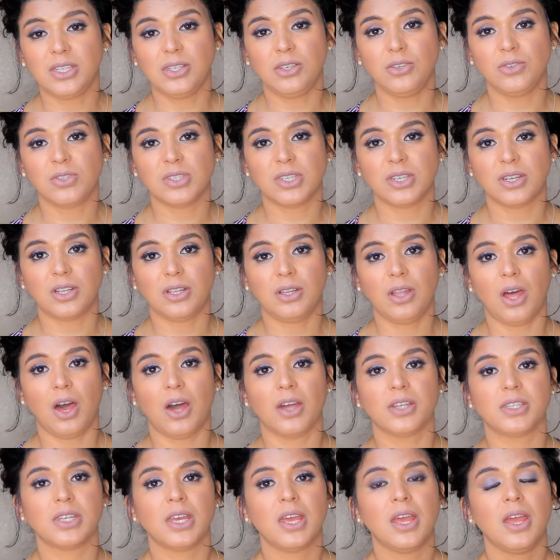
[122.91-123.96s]
use it a
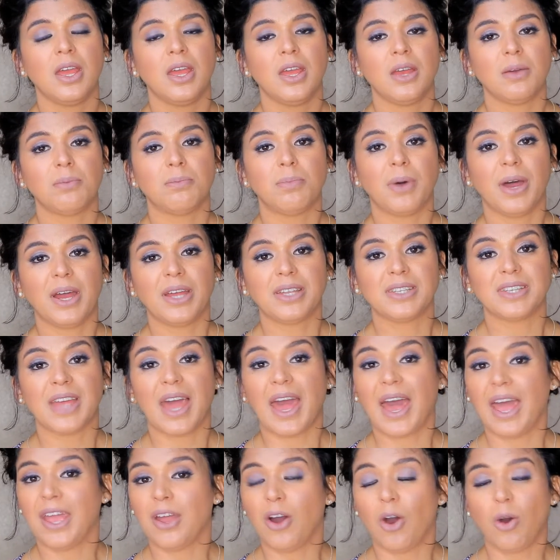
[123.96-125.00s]
lot but
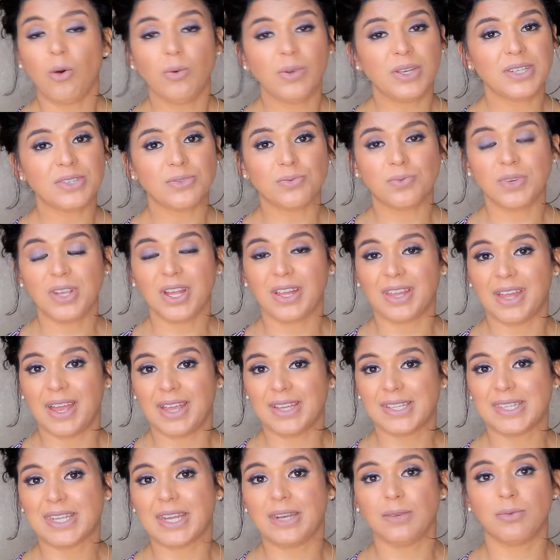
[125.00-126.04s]
I always
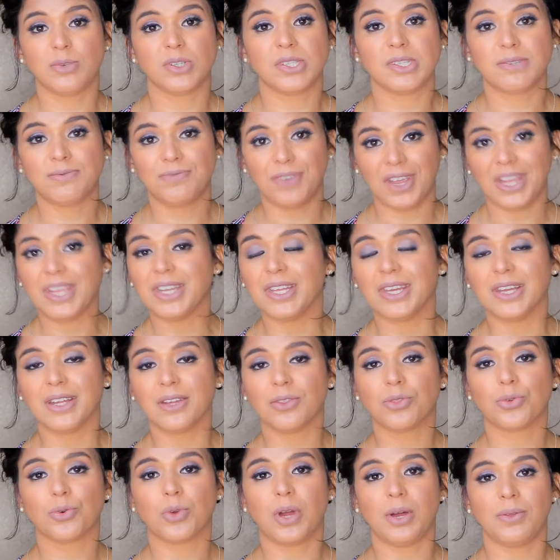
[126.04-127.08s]
realized that it was fading
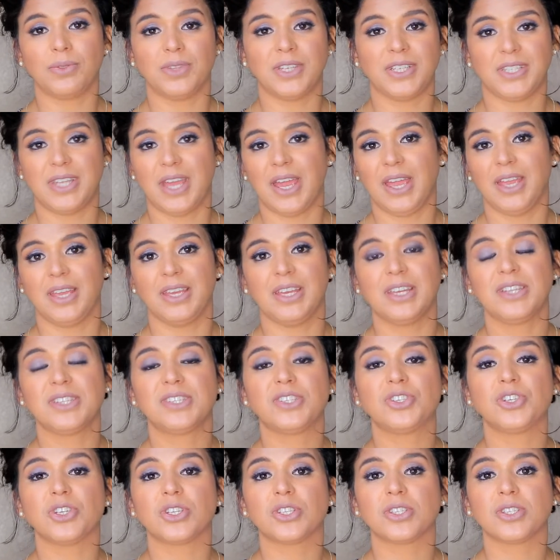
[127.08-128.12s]
throughout the day it's
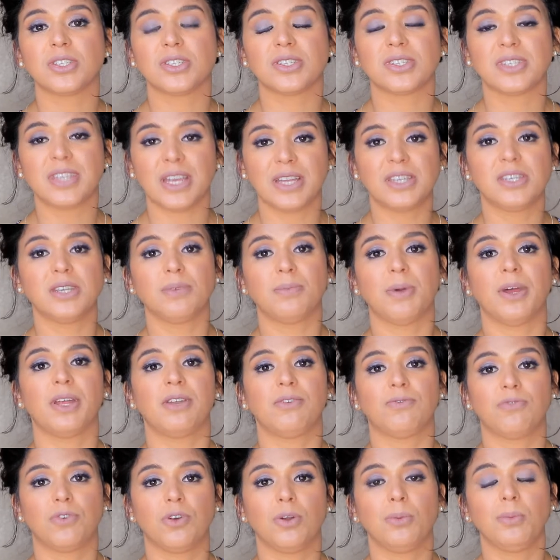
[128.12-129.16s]
just such a
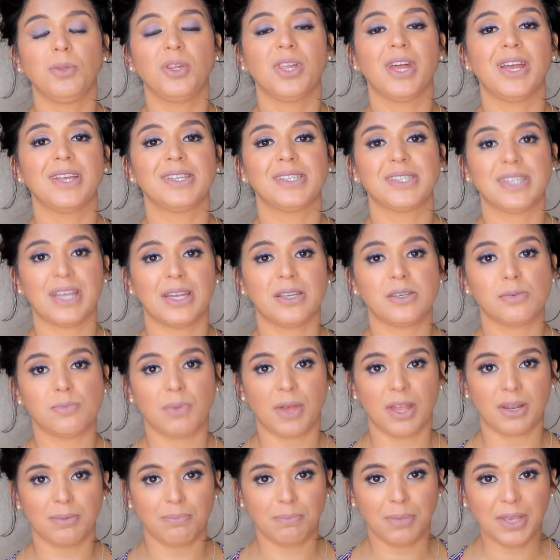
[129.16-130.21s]
bad formula such a
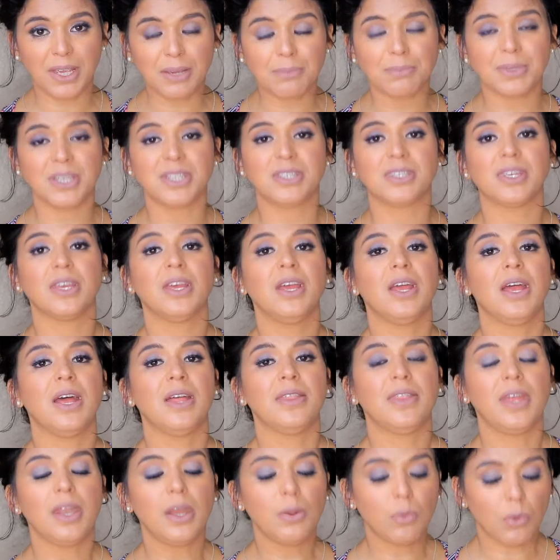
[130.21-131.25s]
bad pigment
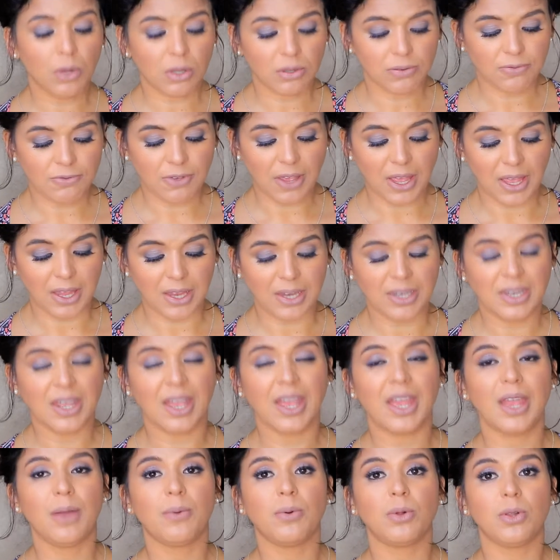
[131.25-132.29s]
that it will fade
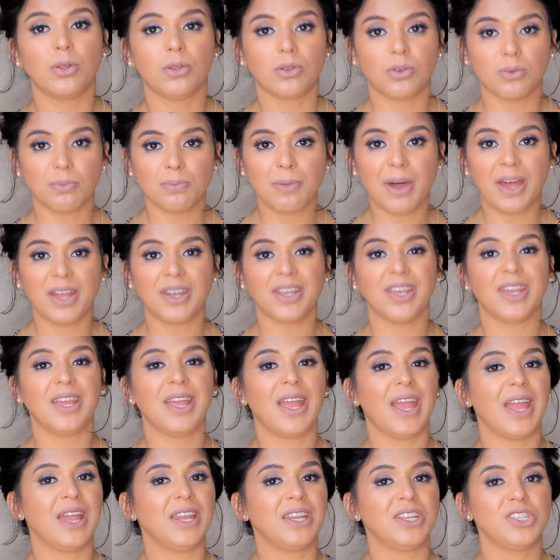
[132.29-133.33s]
it will look muddy
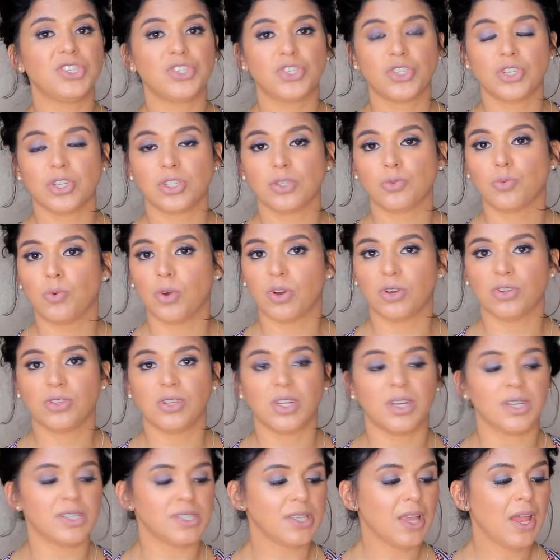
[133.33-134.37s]
and it's just
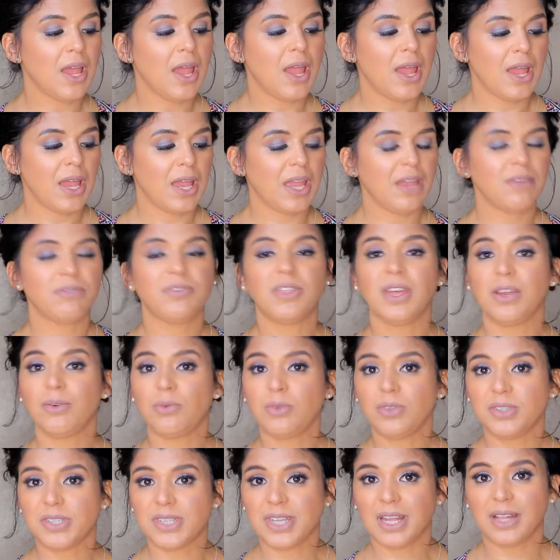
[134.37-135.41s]
worthless if they
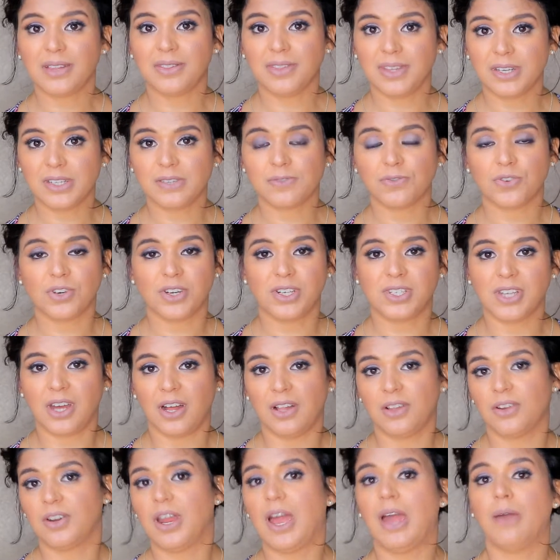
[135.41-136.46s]
will sell this for a
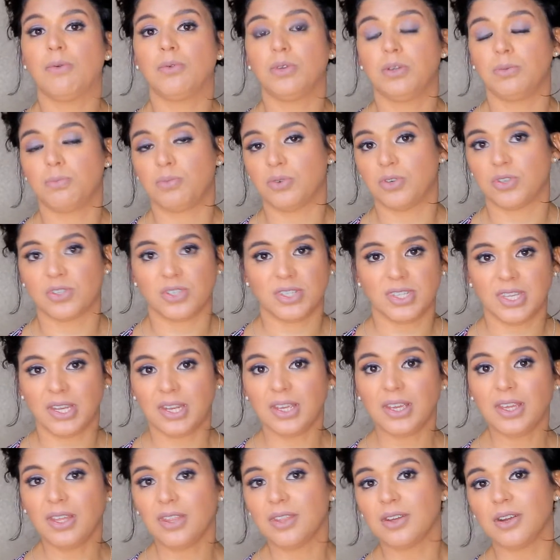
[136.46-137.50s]
dollar I wouldn't purchase it
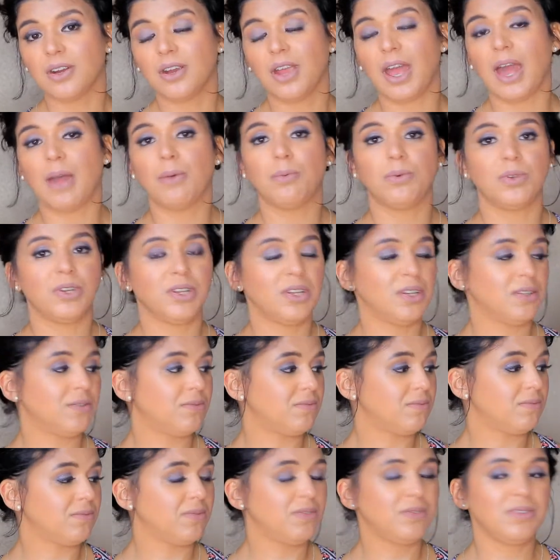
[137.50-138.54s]
either I
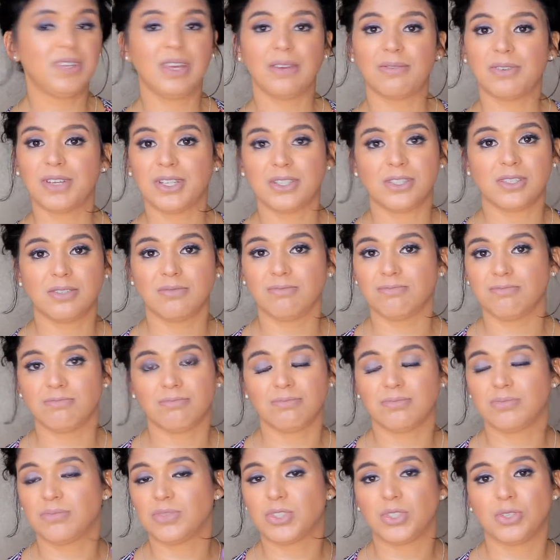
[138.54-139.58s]
wouldn't give it
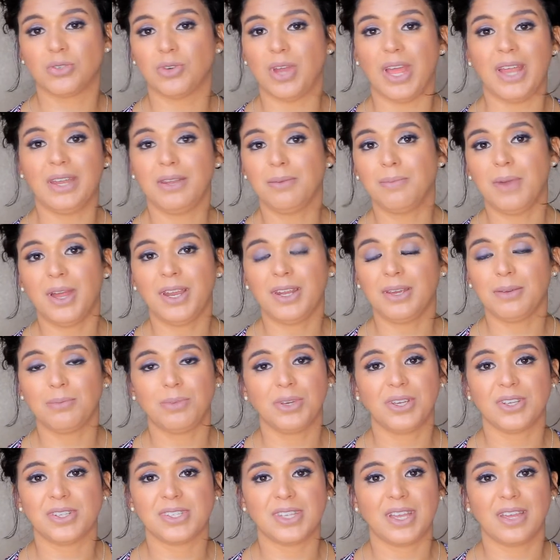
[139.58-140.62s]
to anybody
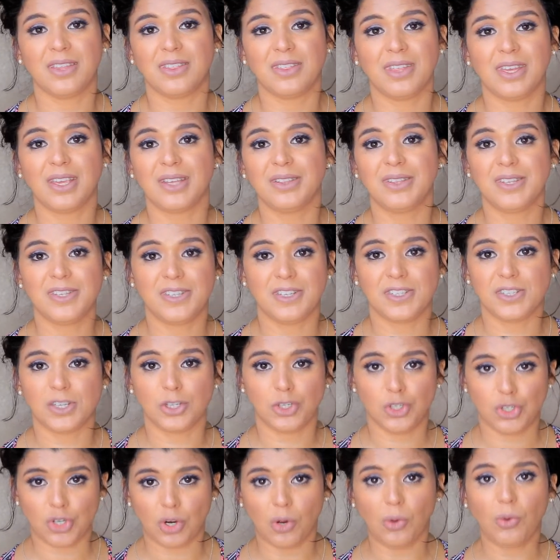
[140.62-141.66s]
because I think this is a
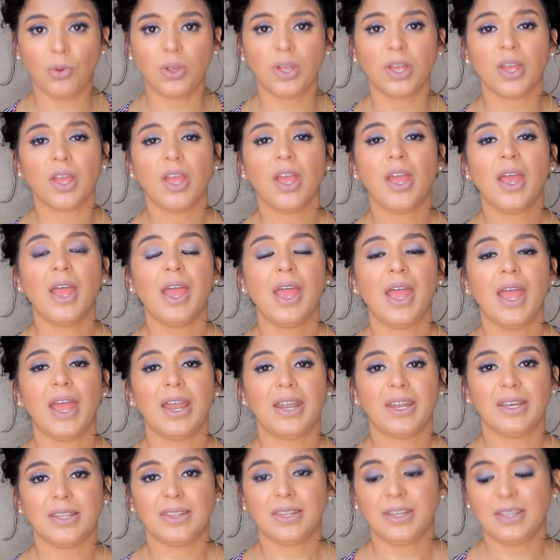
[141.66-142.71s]
joke
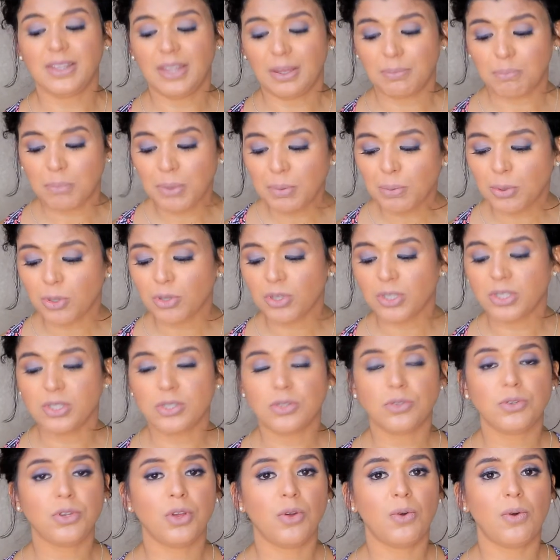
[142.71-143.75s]
and I think that people need
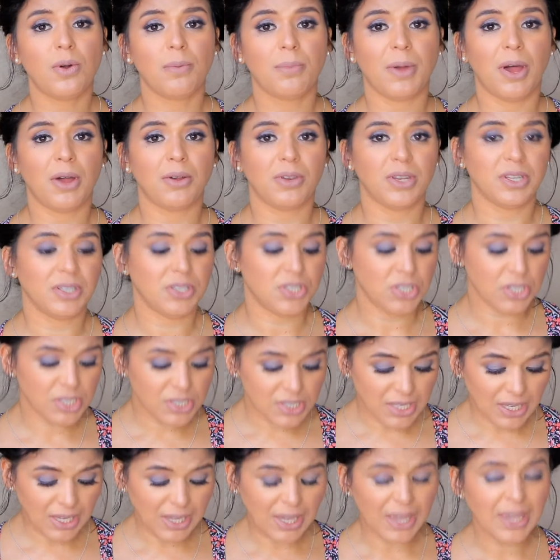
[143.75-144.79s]
to know about it
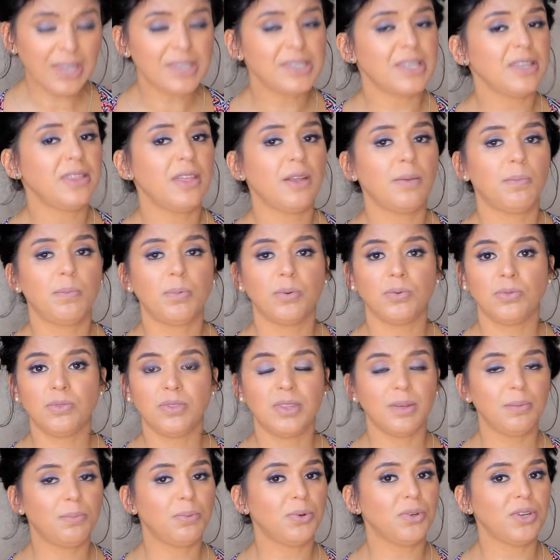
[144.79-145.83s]
just in case that they put,
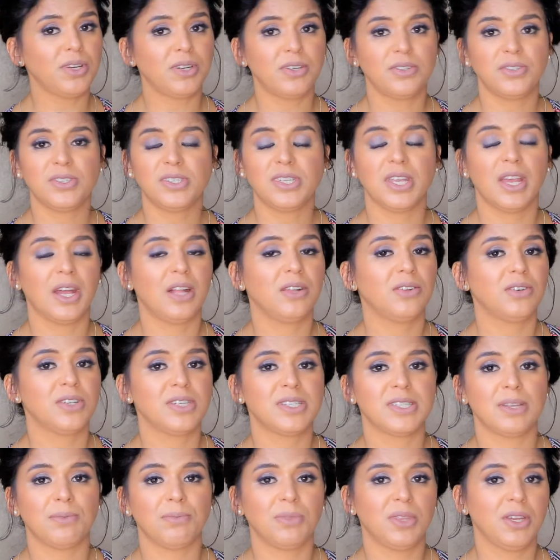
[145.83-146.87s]
they put it on sale or
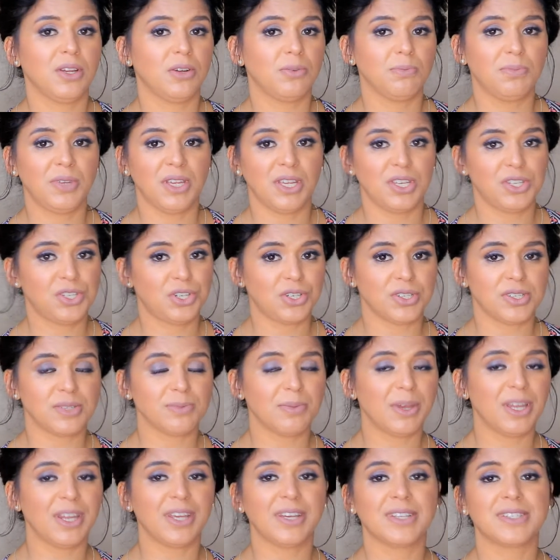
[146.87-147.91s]
something on BH
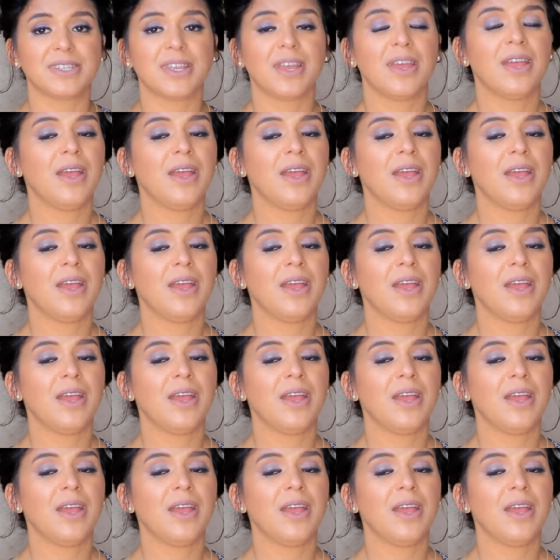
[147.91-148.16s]
Cosmetics.